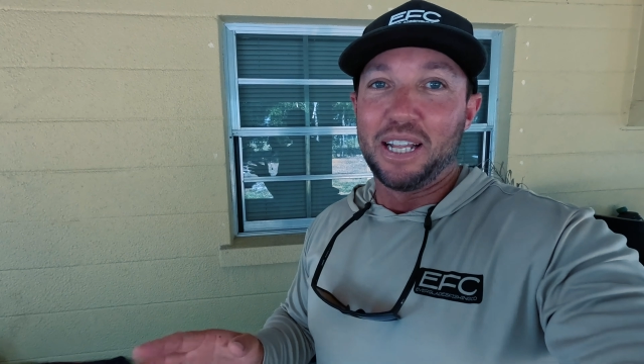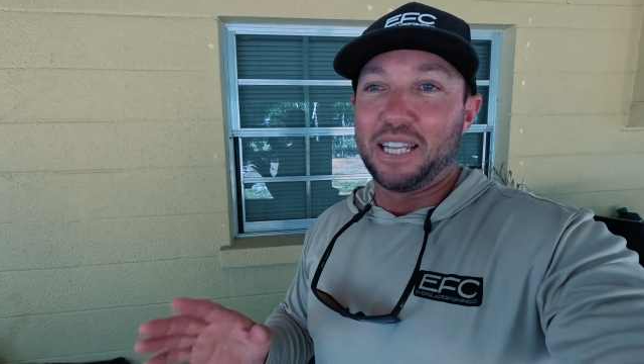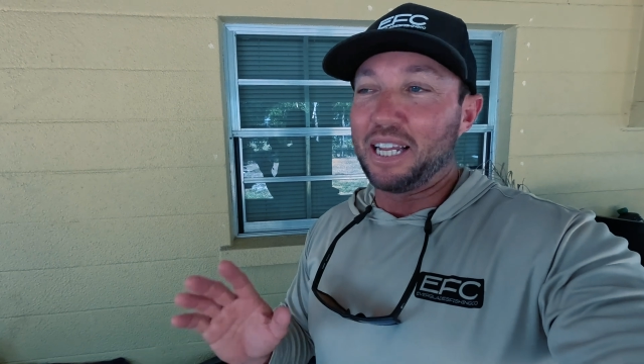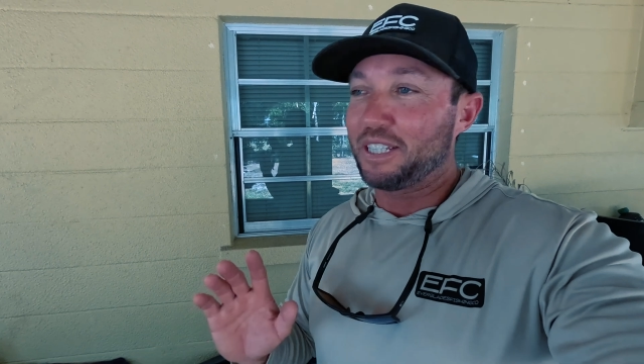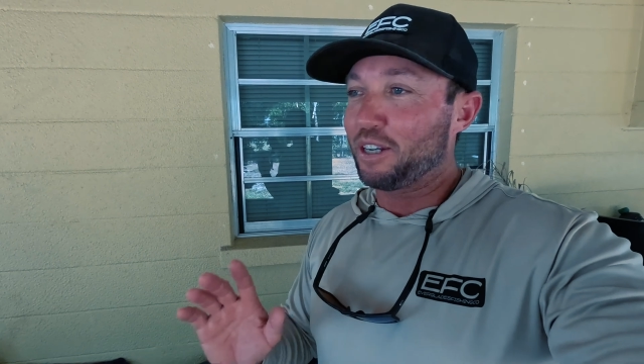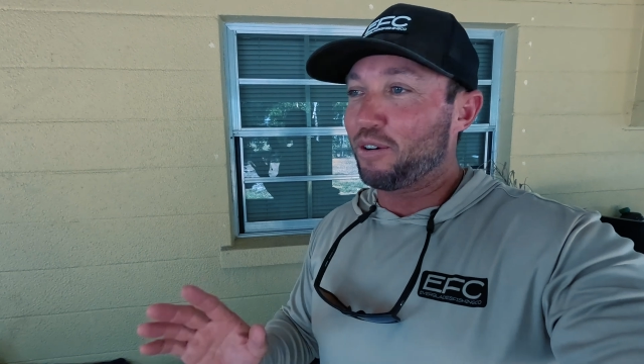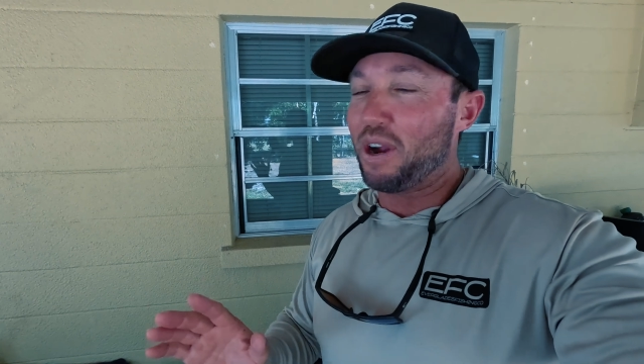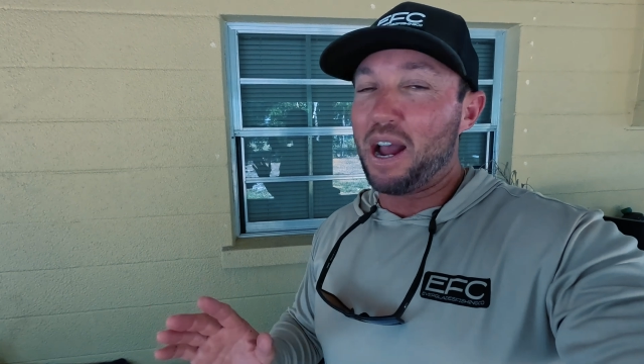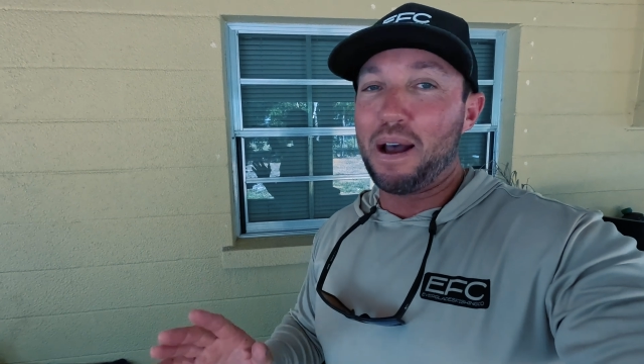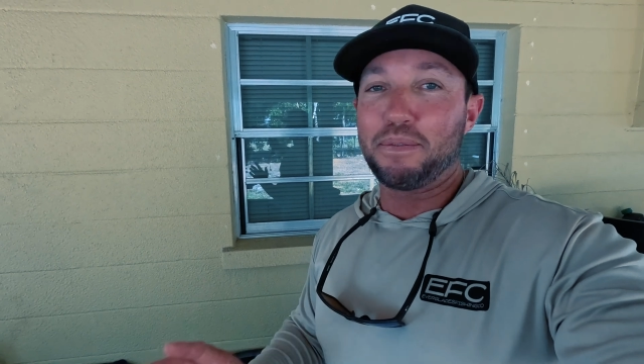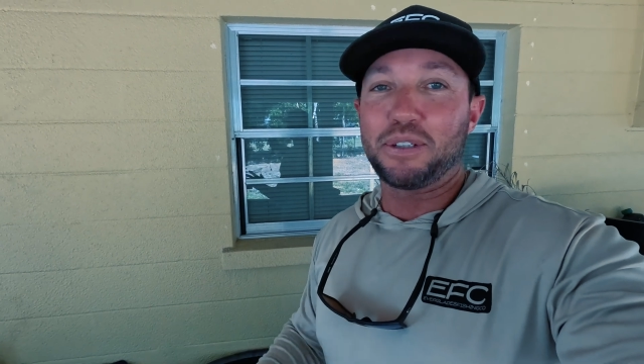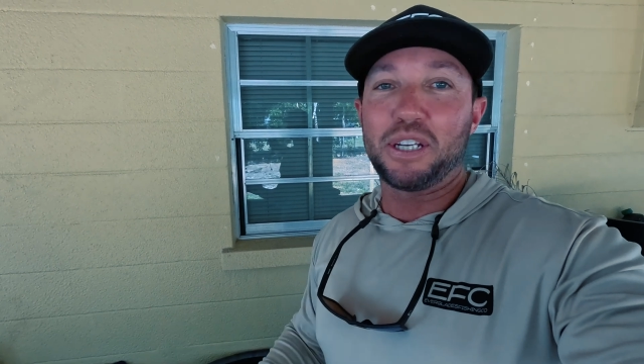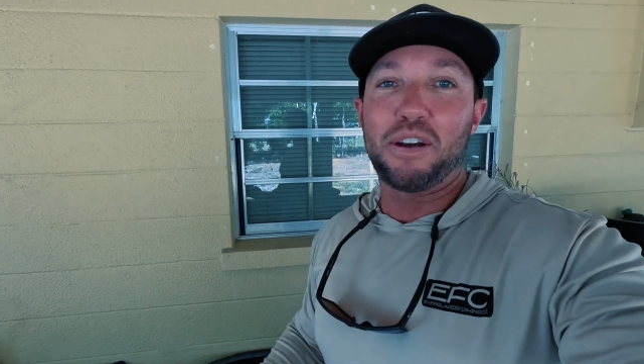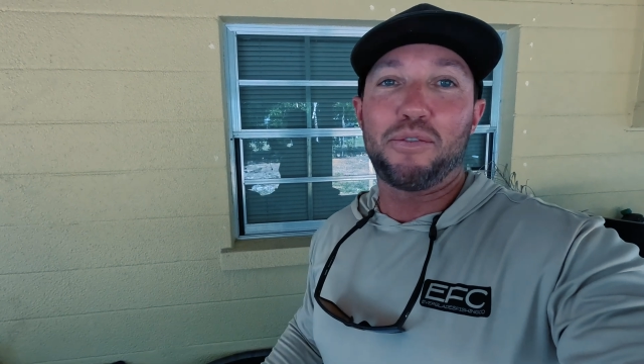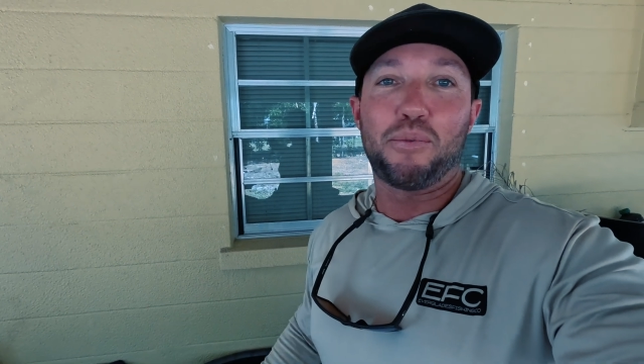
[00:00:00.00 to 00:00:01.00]
Let the
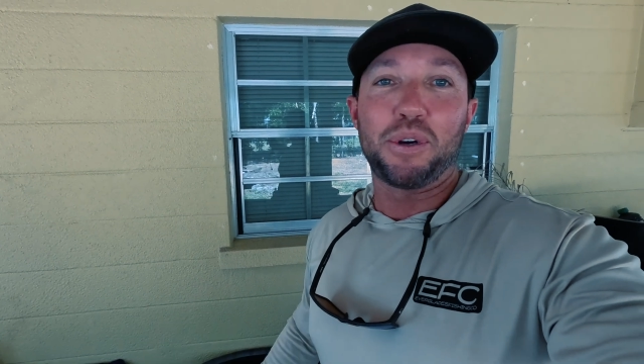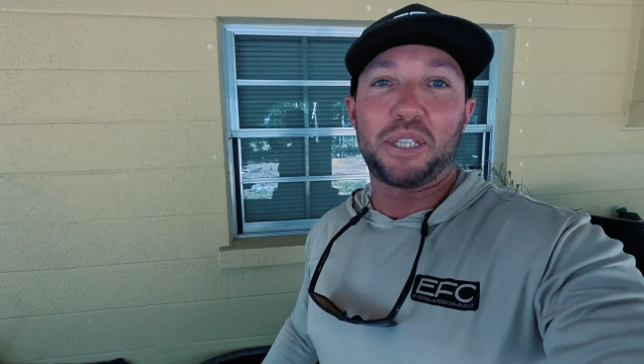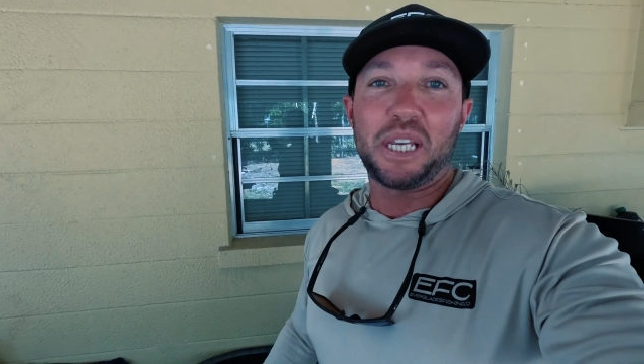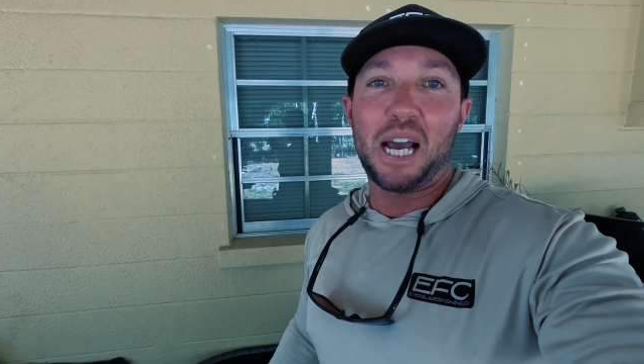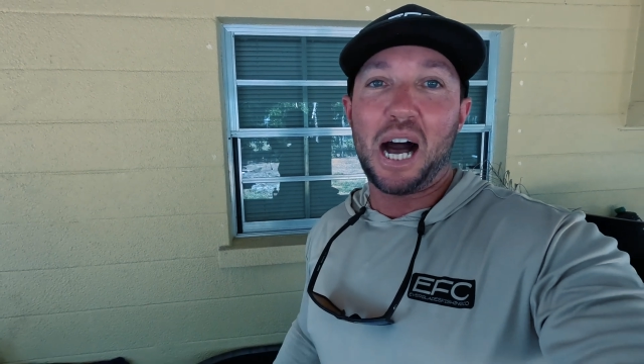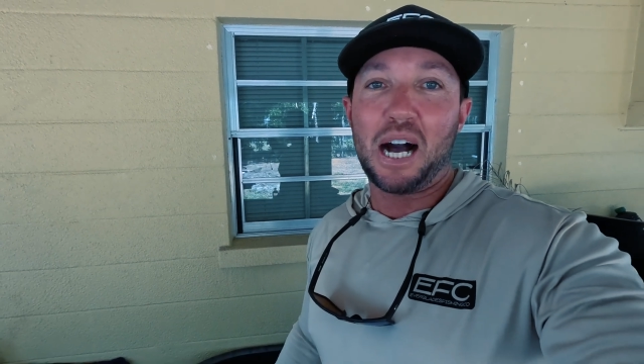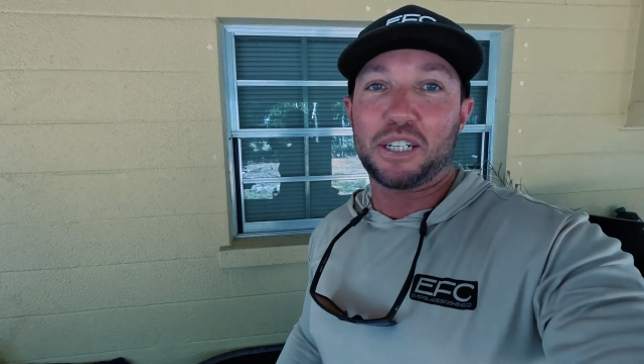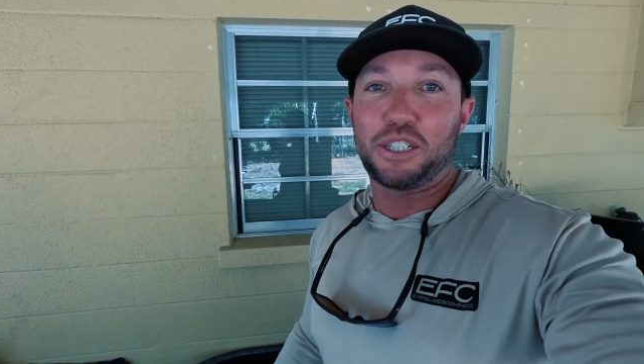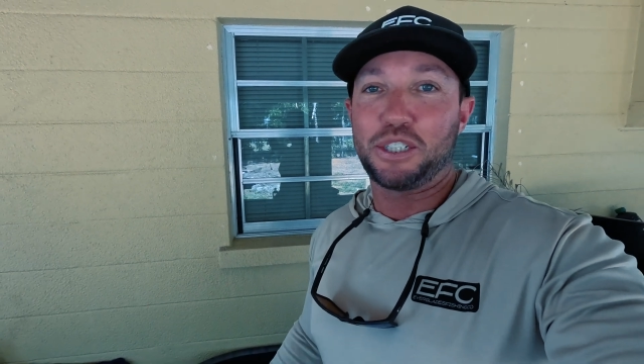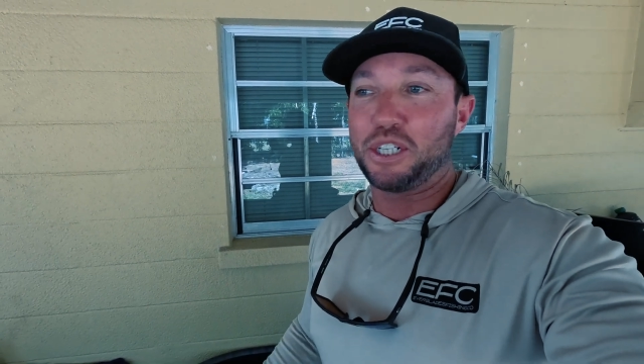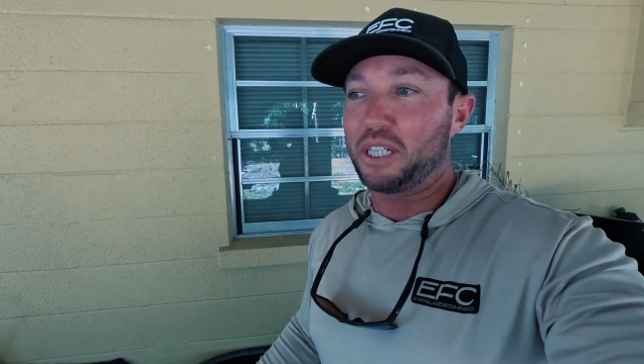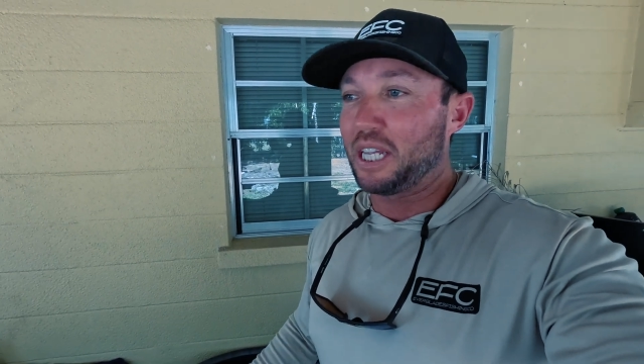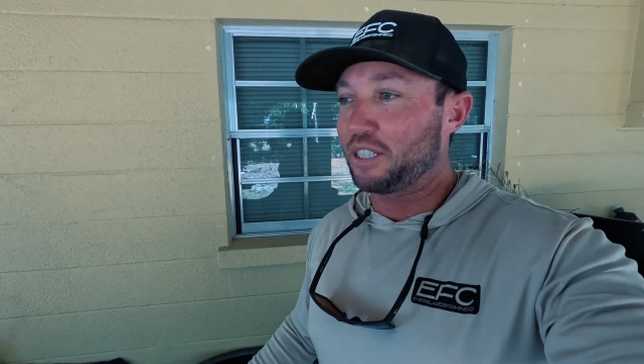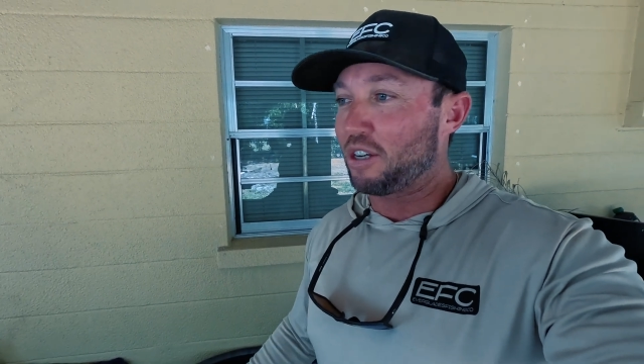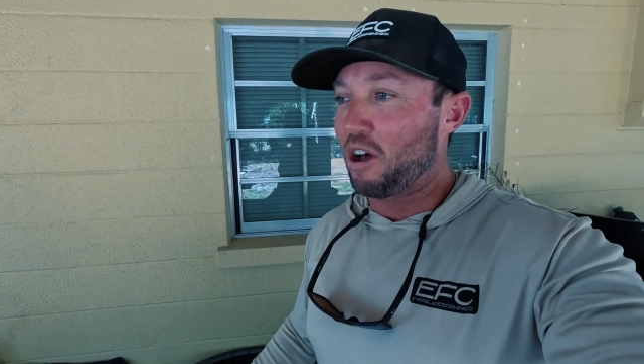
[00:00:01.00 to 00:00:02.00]
crabs live with the
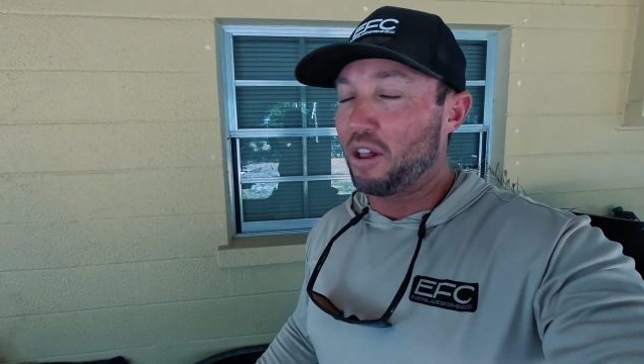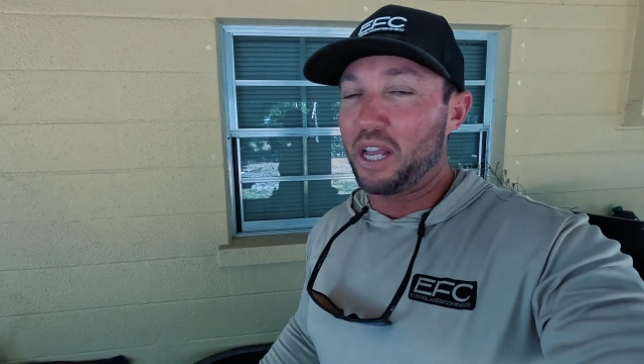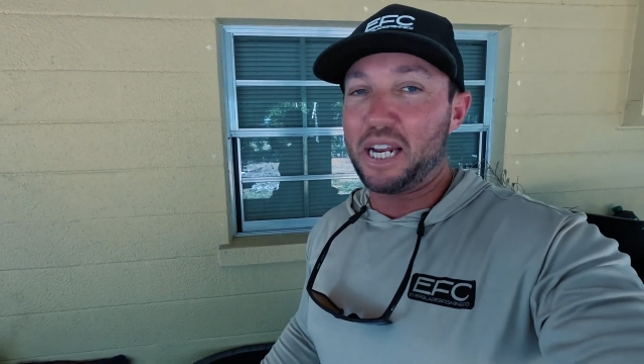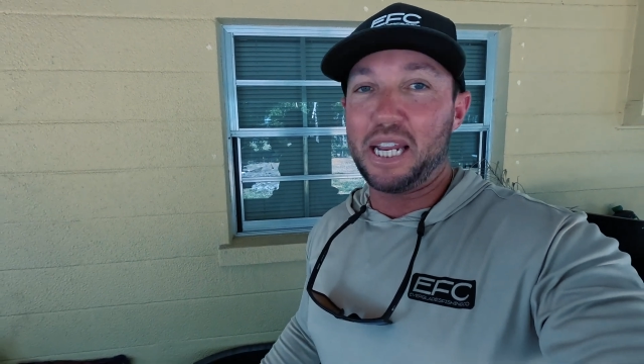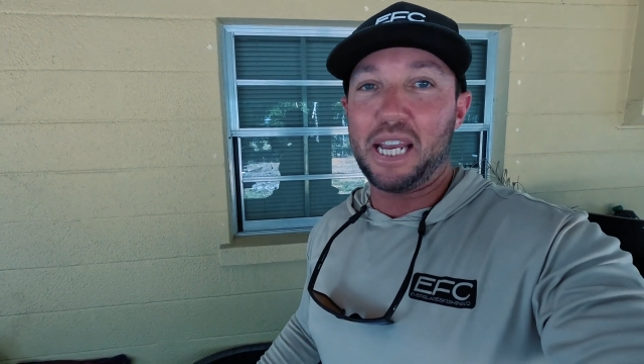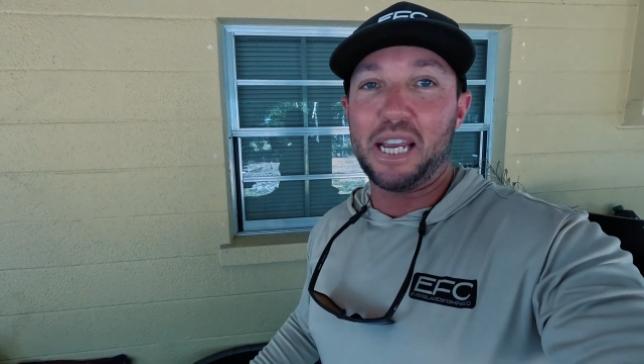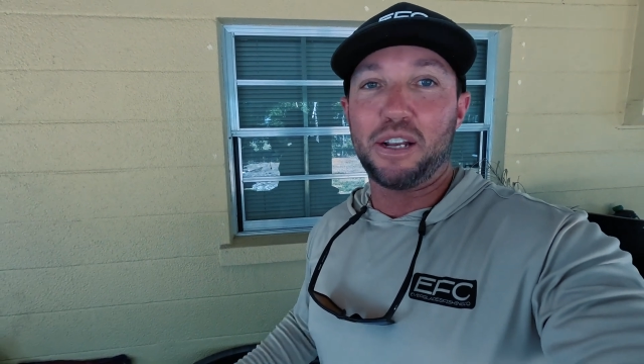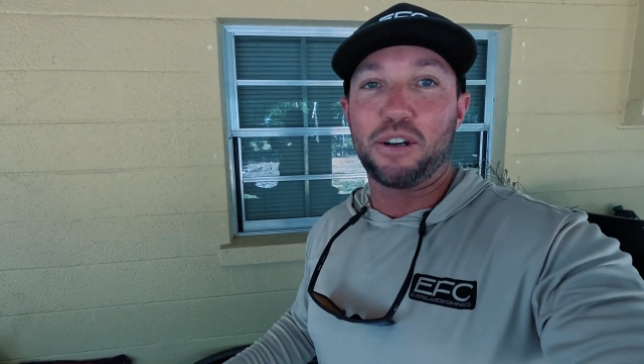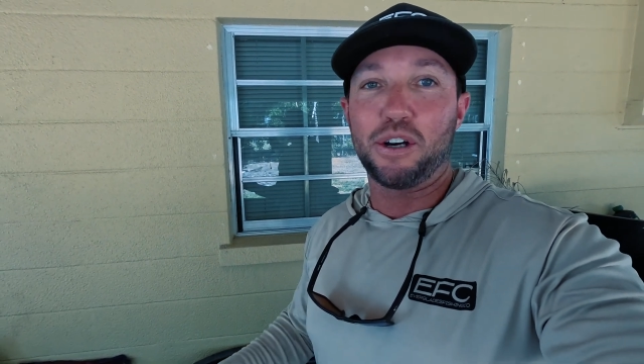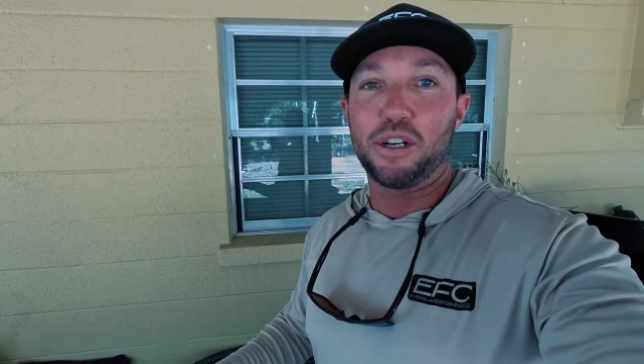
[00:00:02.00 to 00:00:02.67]
oxygen. That's all they need.